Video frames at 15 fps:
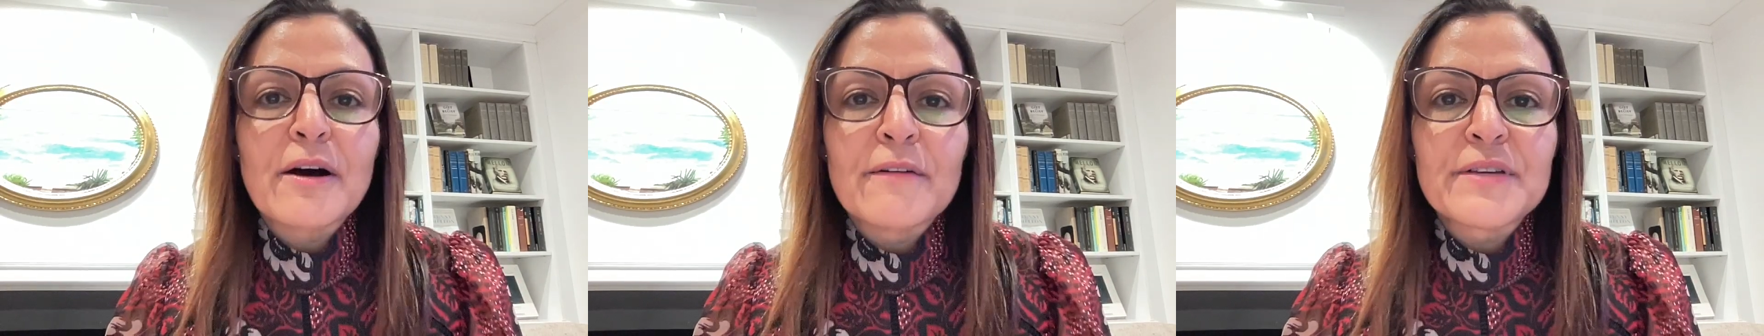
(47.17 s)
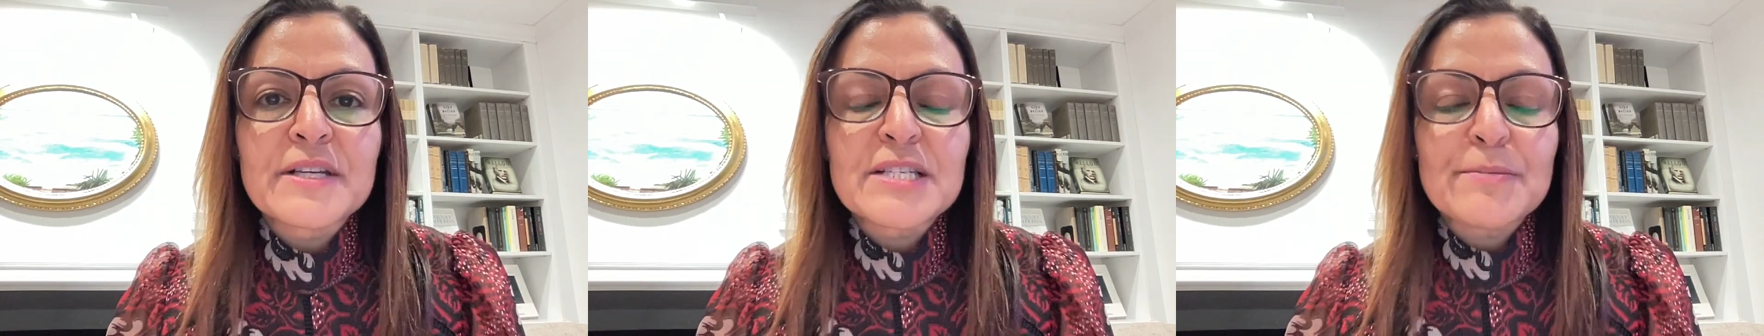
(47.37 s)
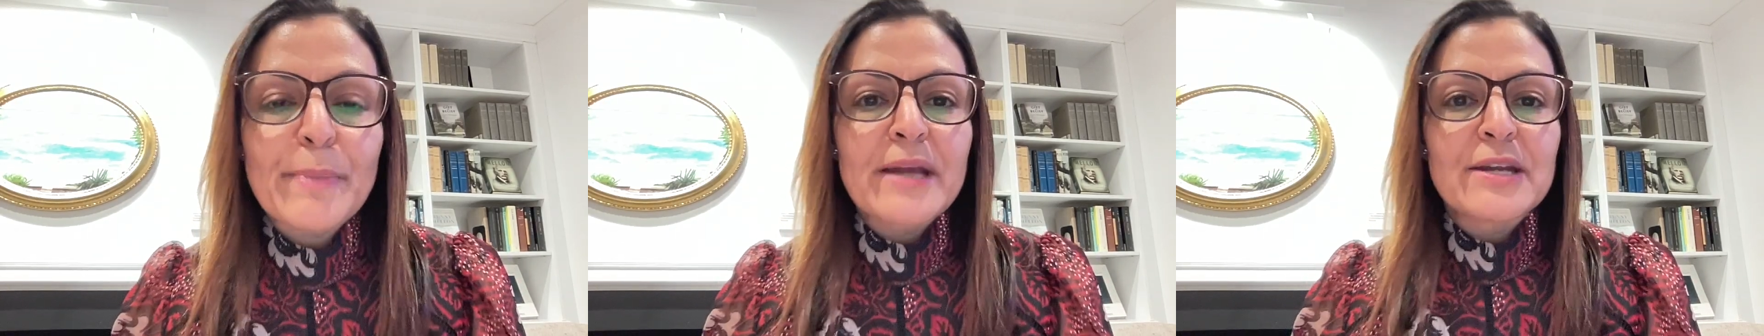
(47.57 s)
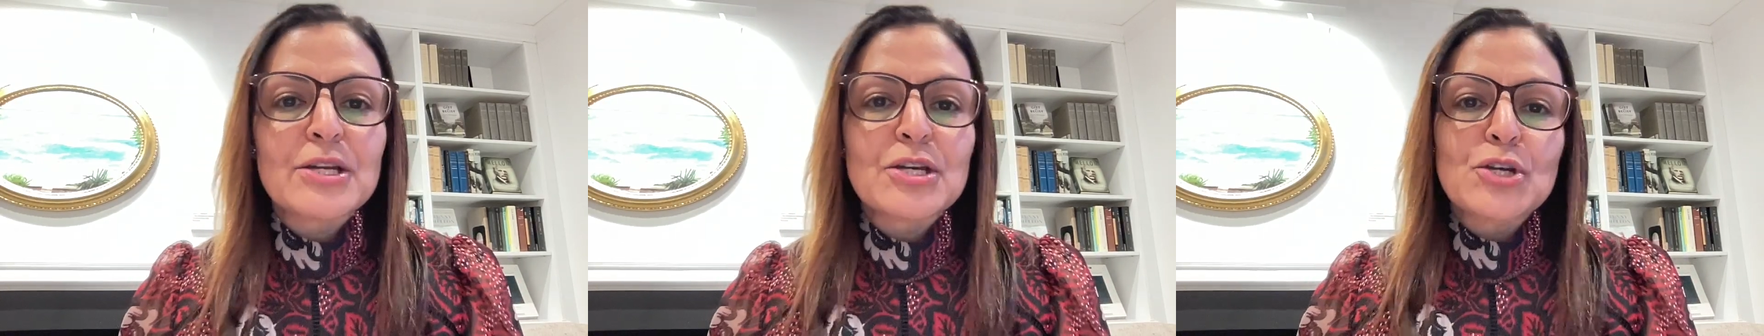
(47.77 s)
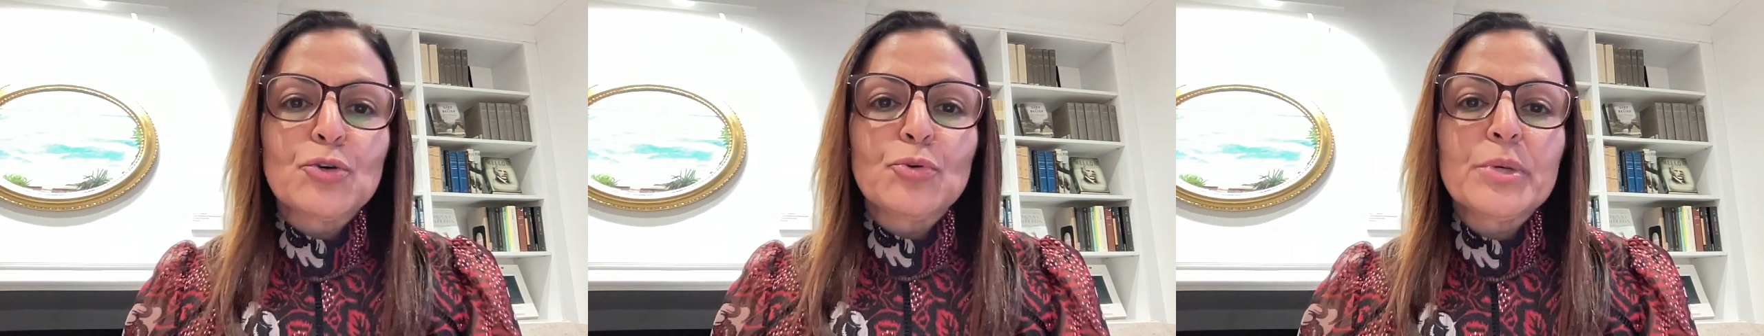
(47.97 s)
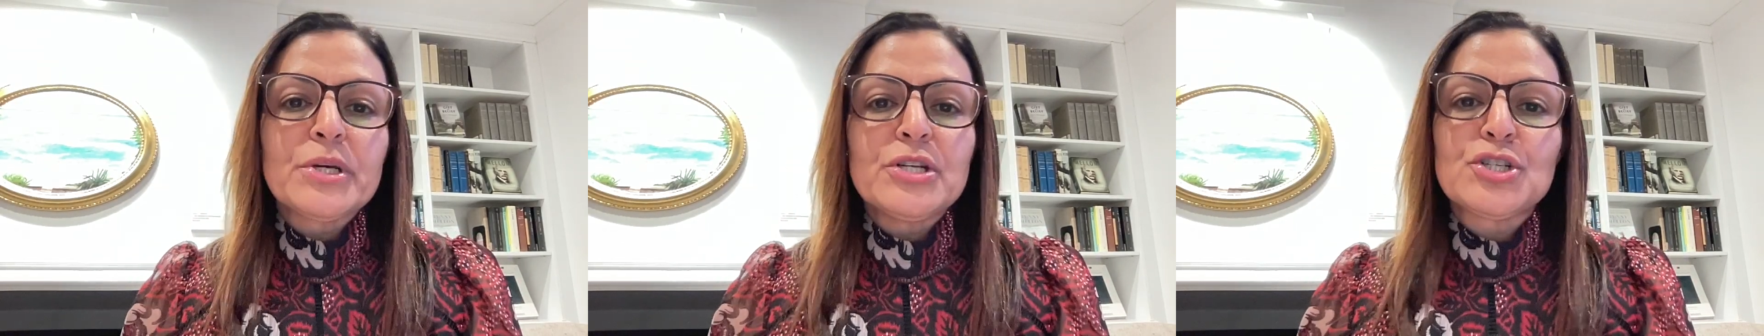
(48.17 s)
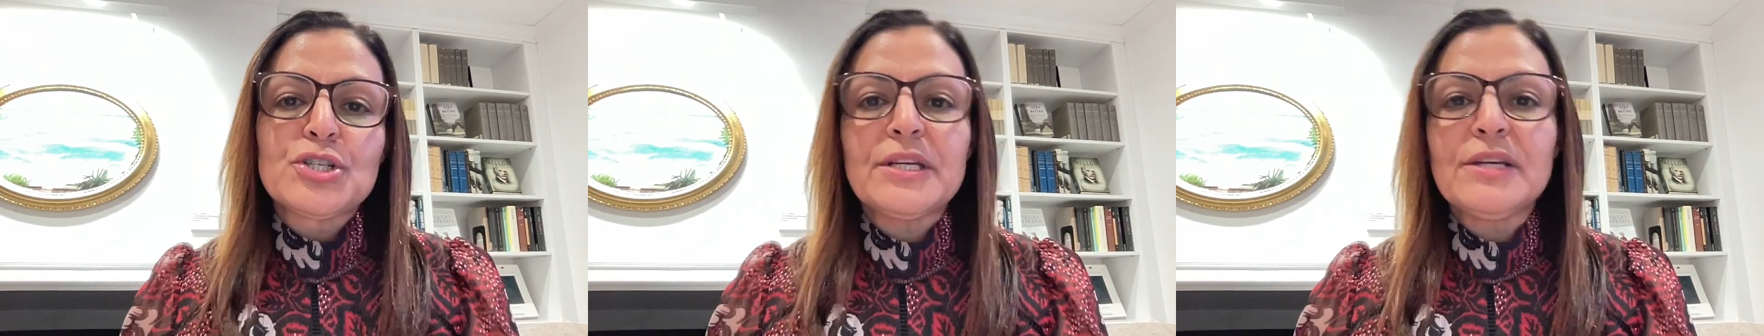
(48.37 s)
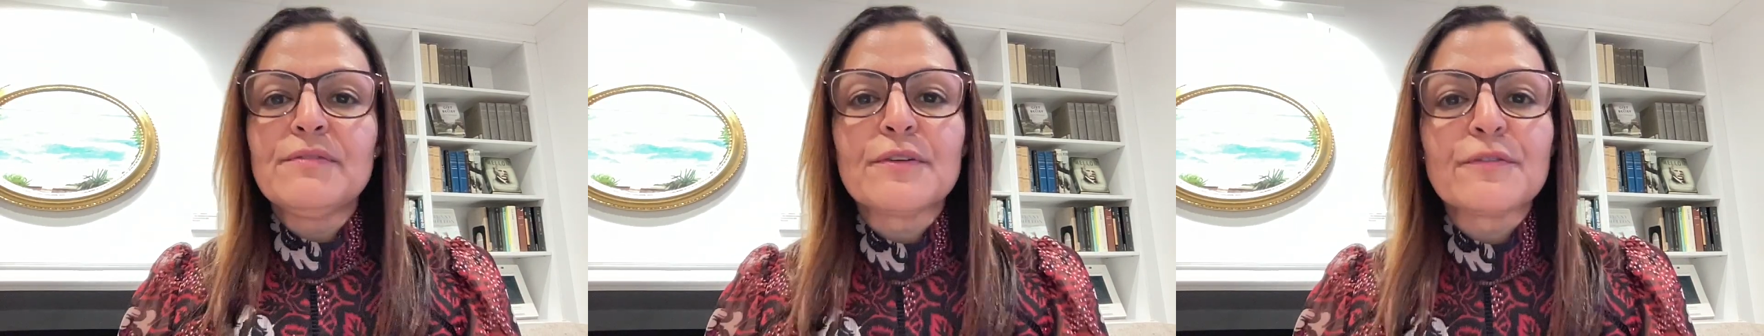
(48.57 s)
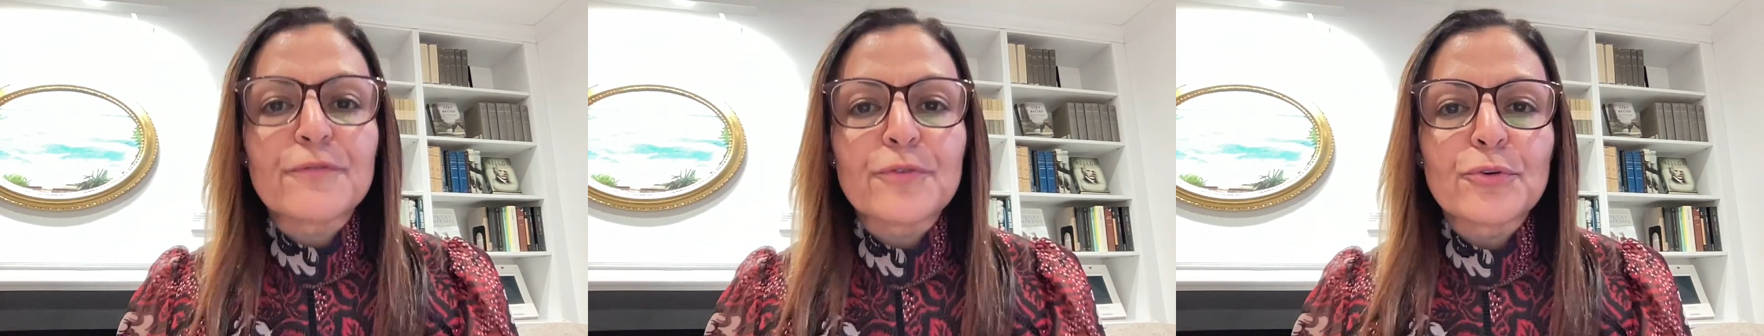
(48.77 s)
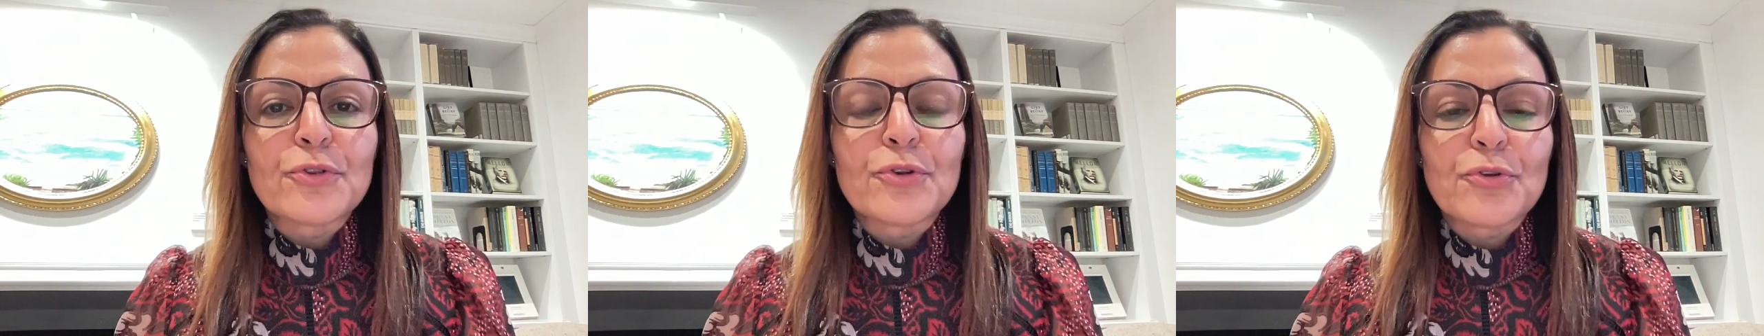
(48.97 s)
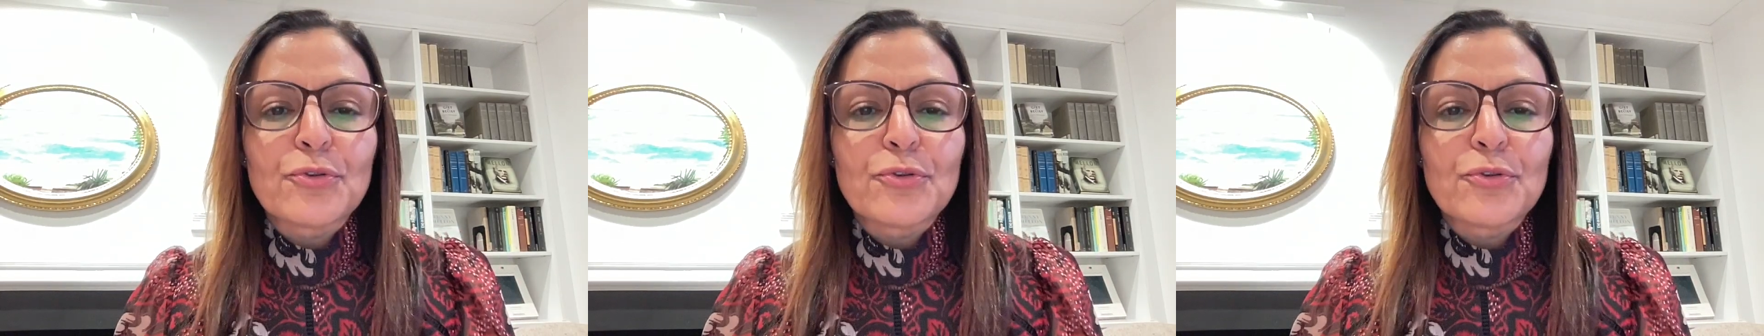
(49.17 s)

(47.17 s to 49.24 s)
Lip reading: of expanding your reach even further